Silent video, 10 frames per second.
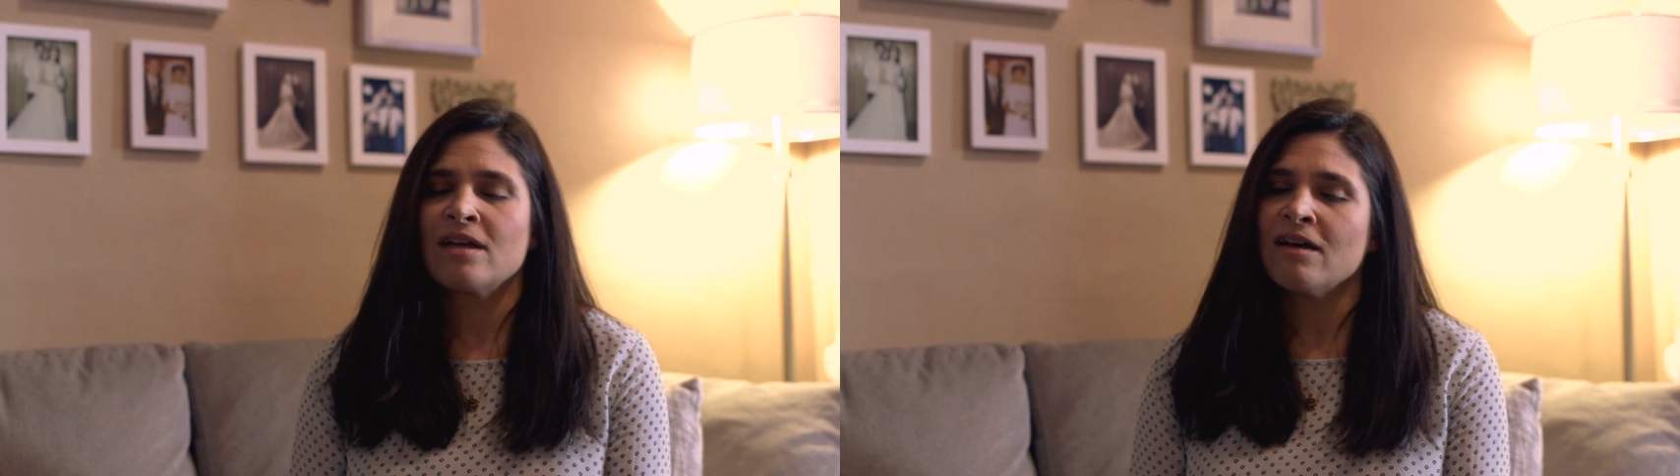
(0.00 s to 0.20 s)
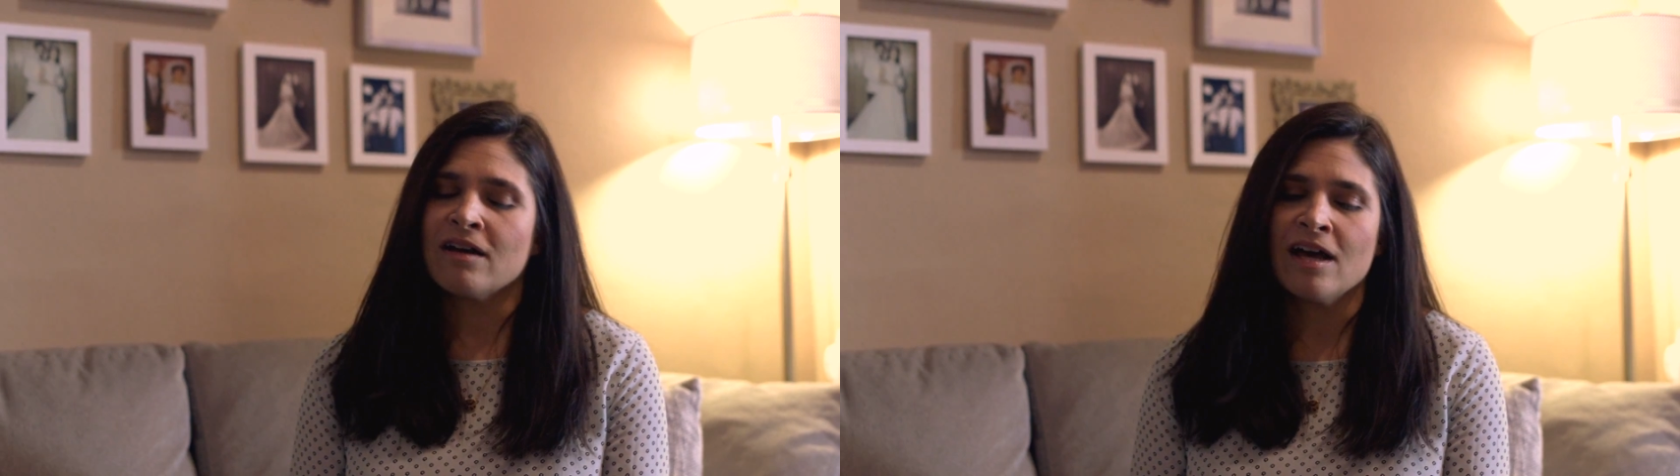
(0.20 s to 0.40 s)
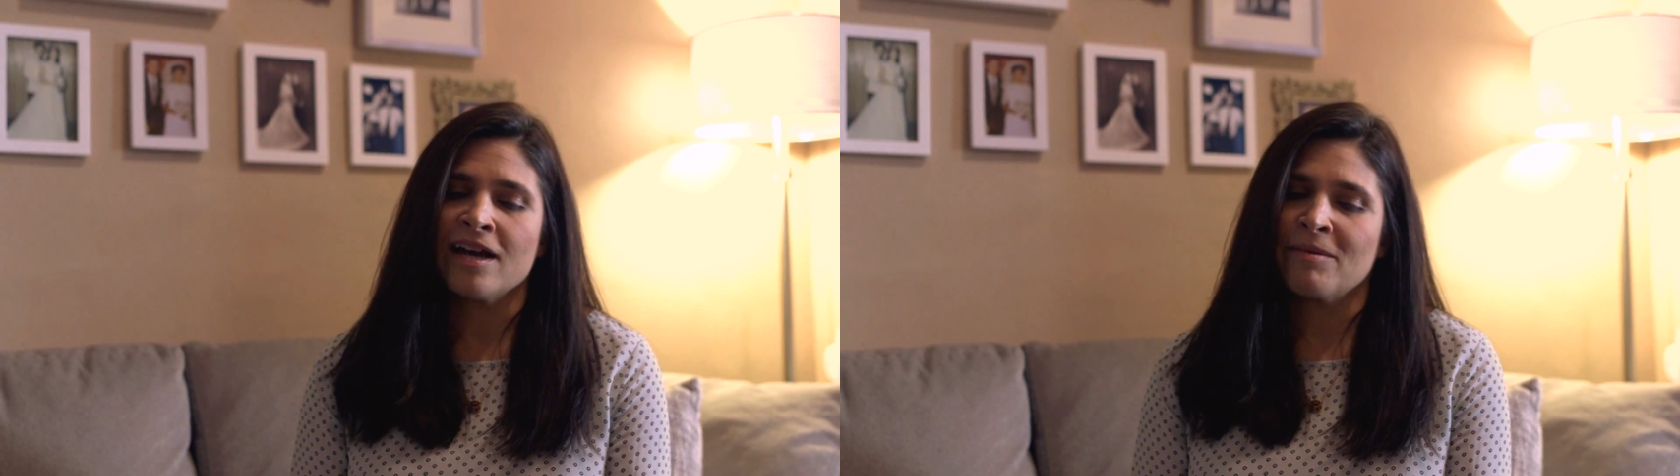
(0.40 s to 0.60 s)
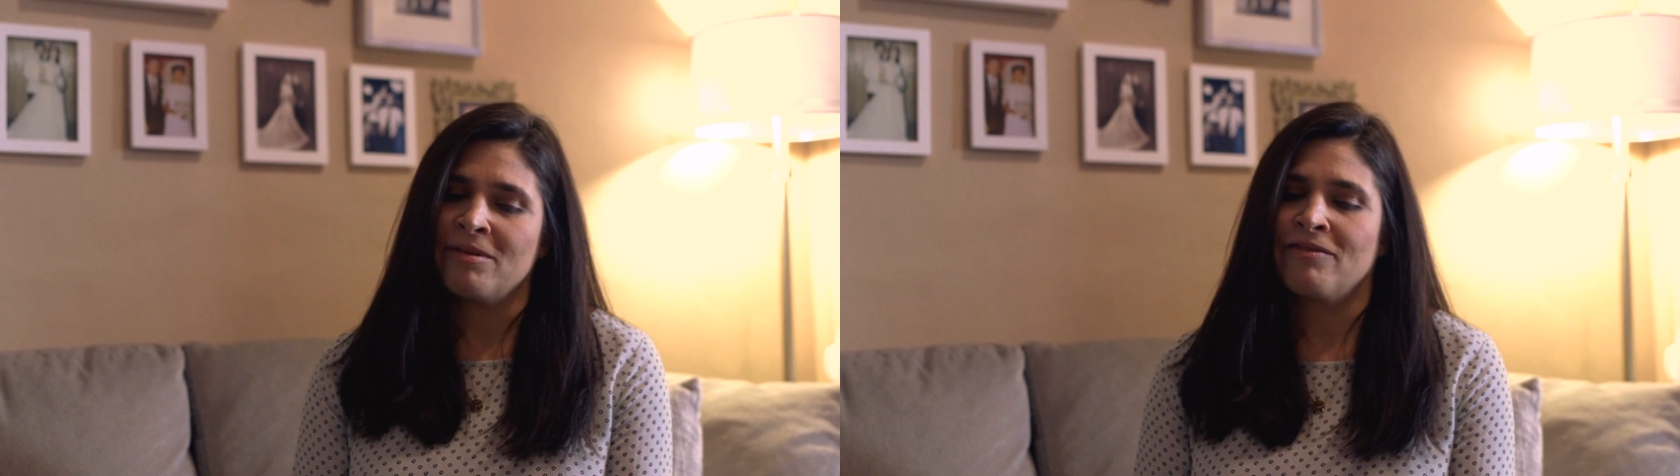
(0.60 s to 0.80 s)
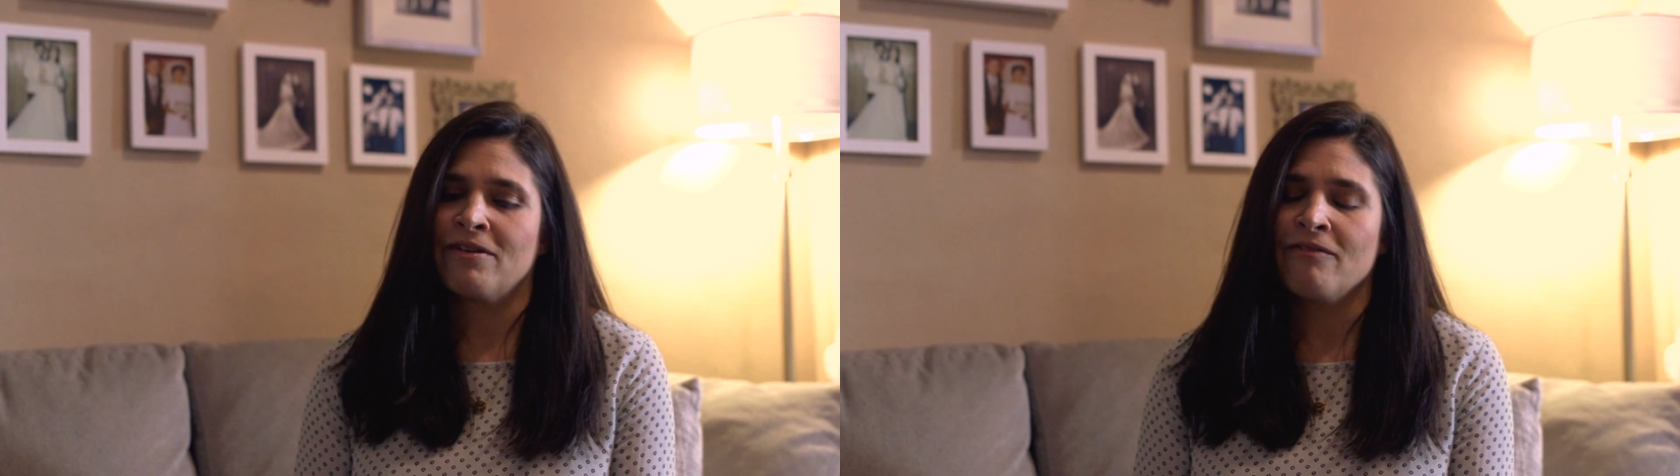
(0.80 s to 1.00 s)
oh God, I'm
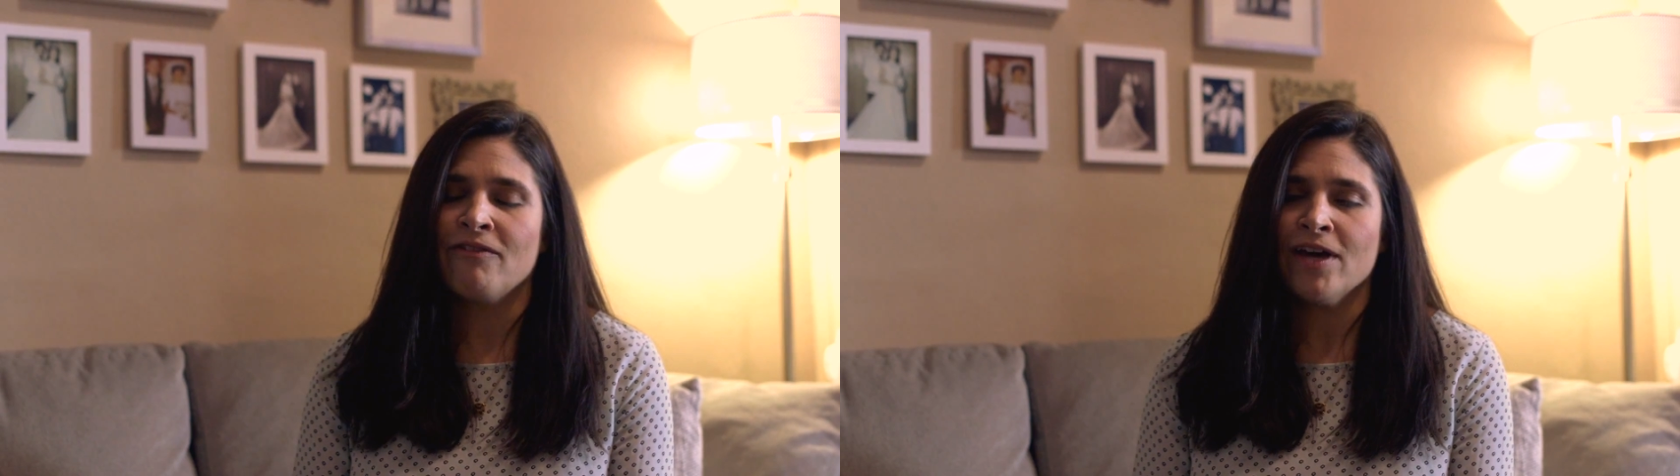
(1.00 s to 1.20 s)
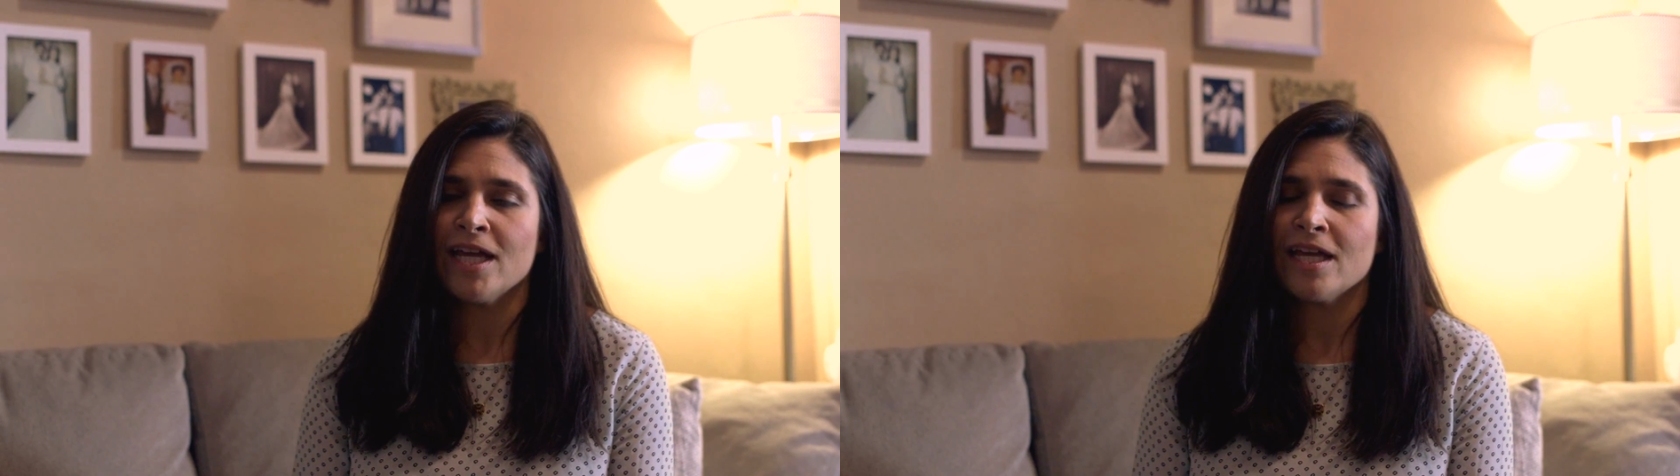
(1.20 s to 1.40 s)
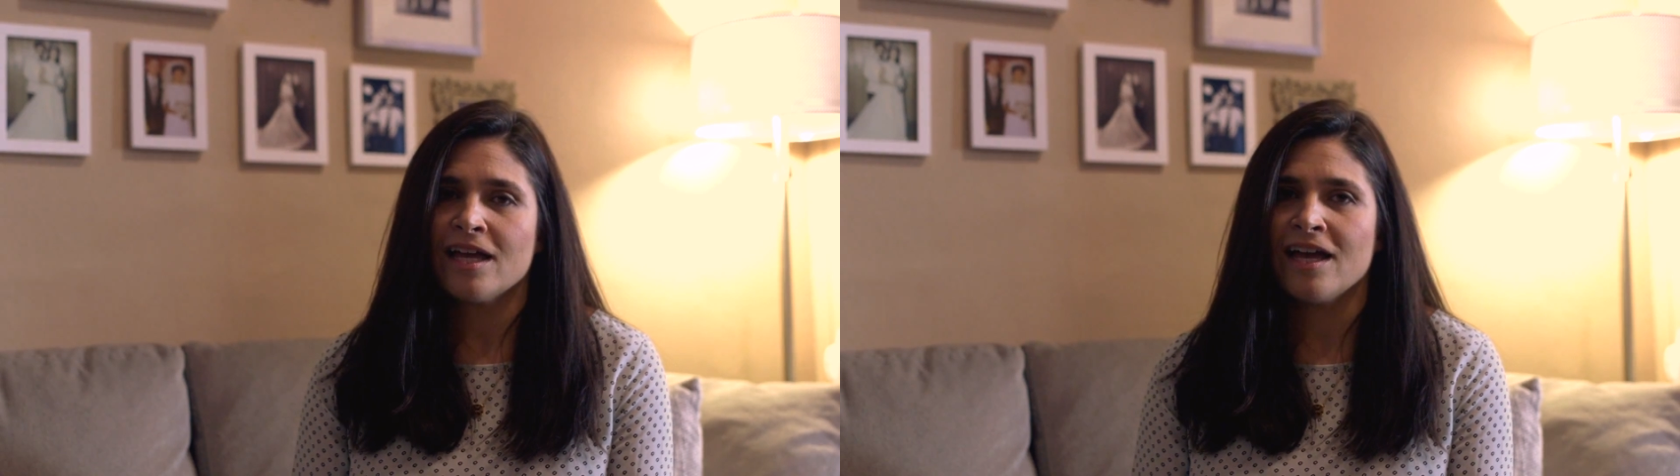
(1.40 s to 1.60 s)
not very funny.